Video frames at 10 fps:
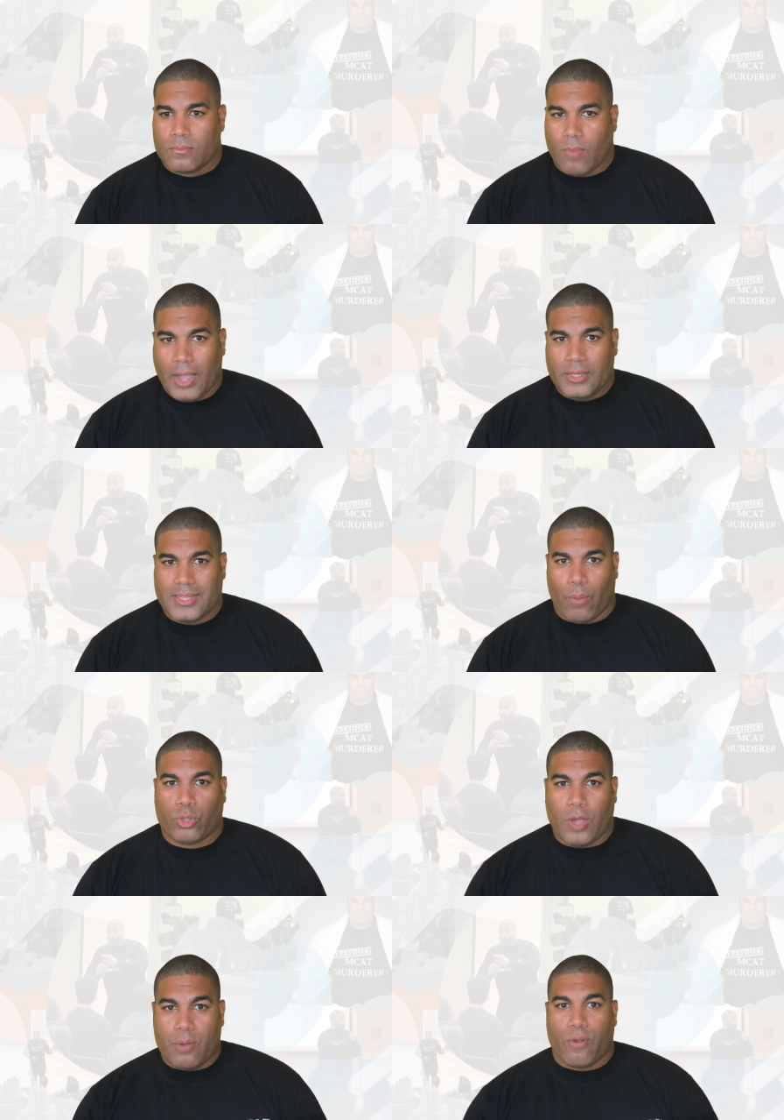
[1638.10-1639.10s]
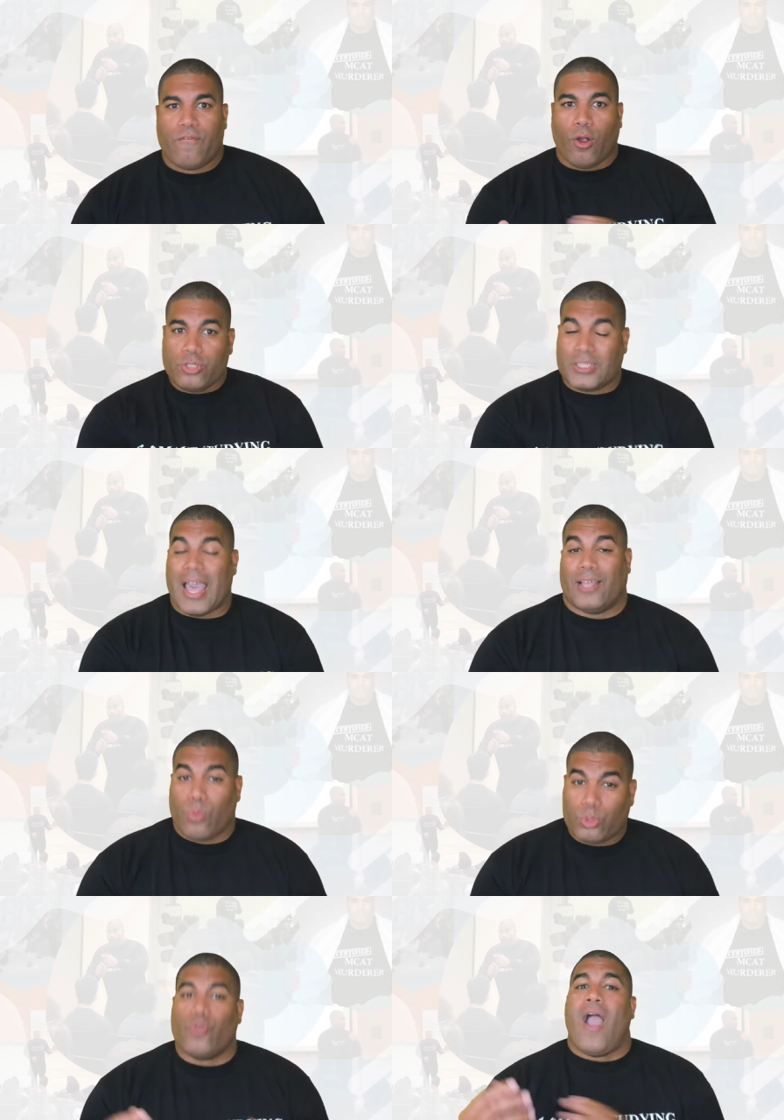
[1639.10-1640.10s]
Right? That we're trying to reverse that. That's what
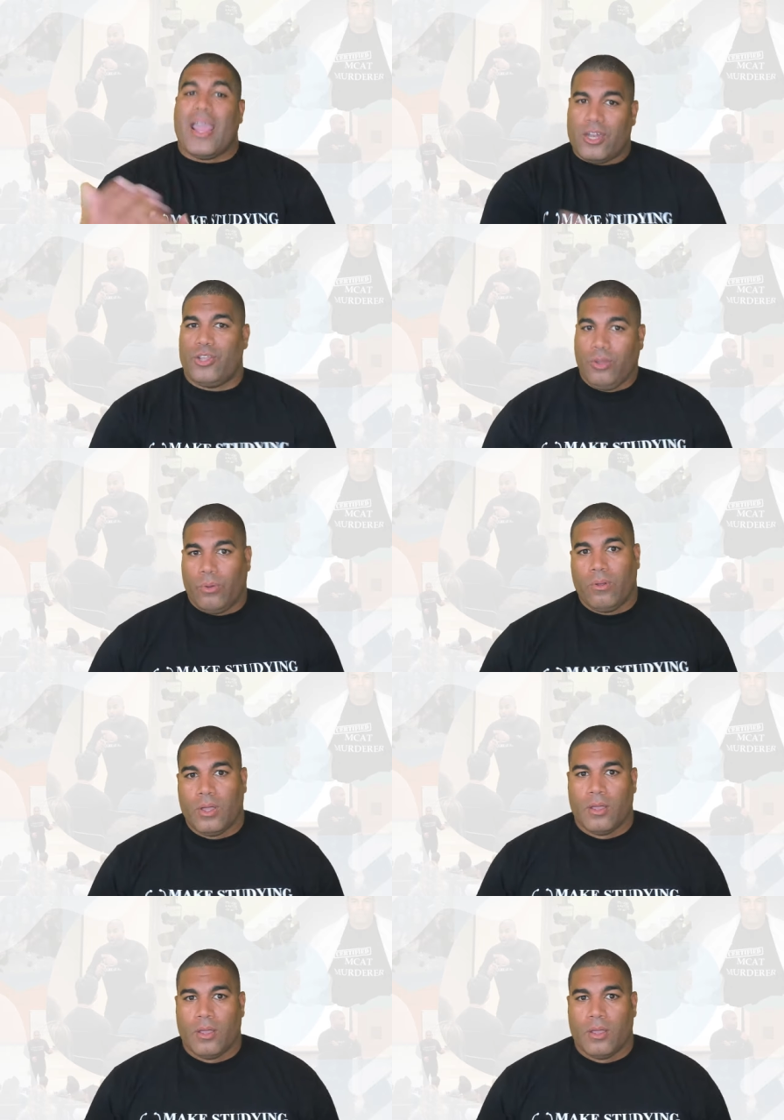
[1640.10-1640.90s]
we're trying to do.